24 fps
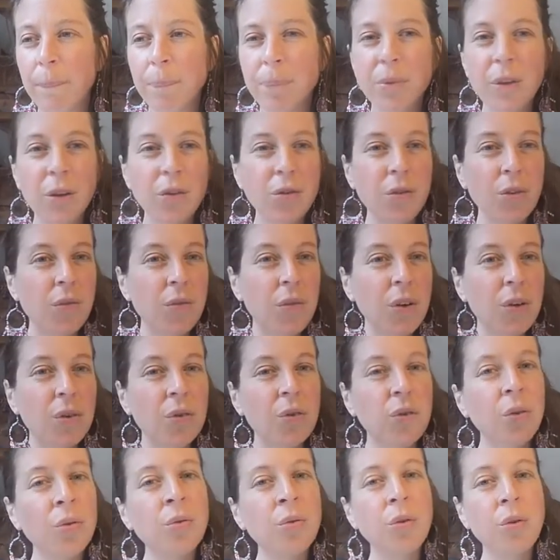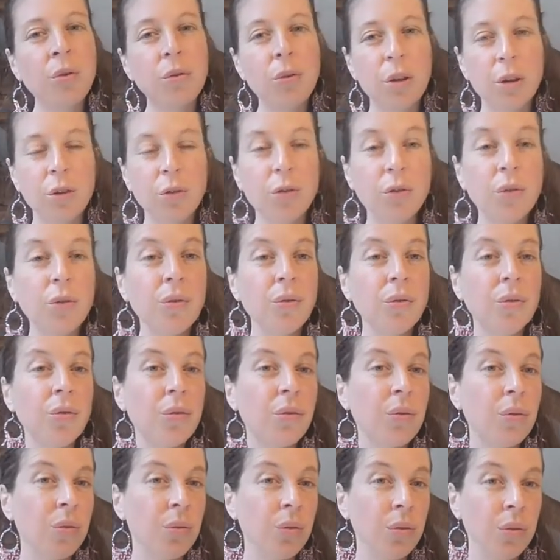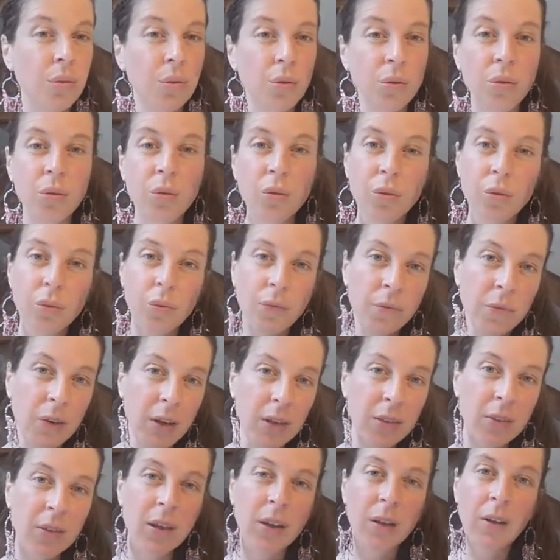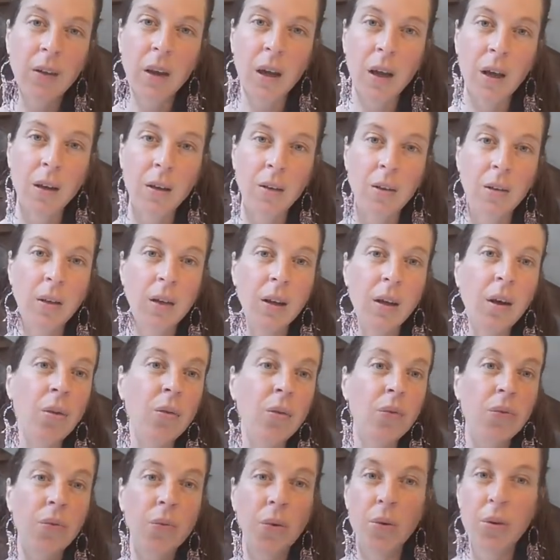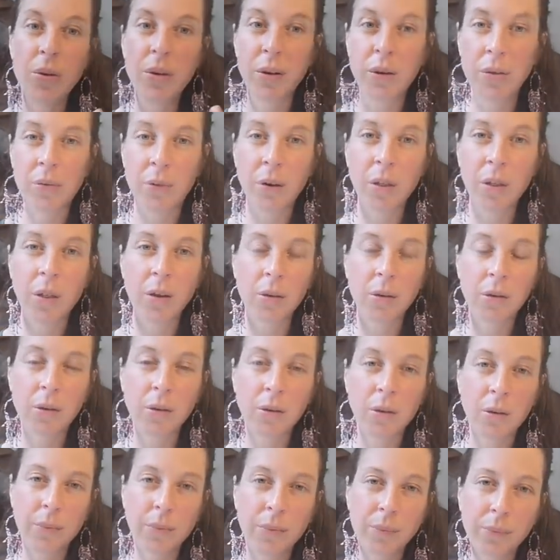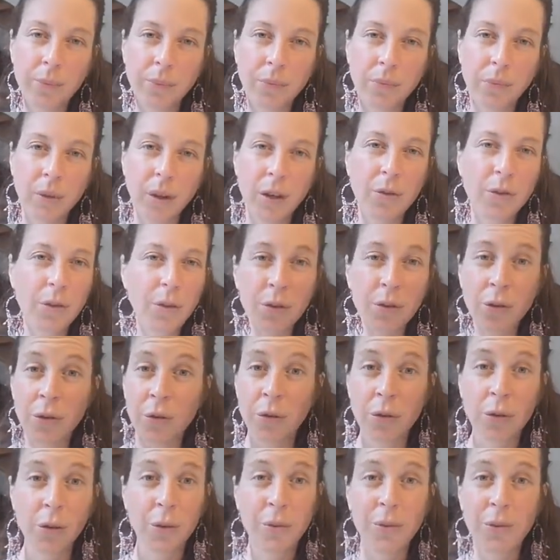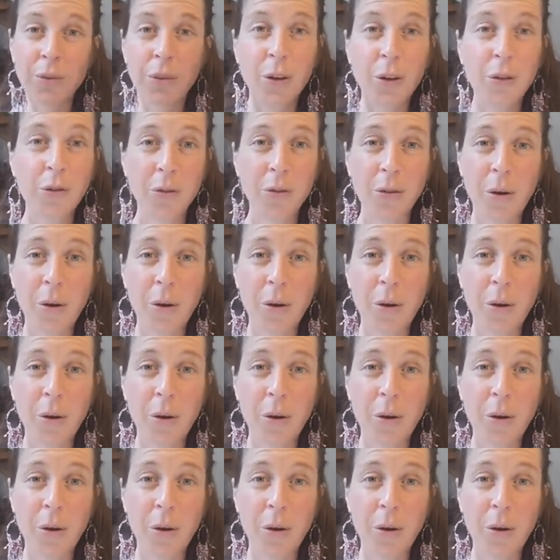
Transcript: that just feels so nourished to to to facilitate the unfolding of others. It's just such a such an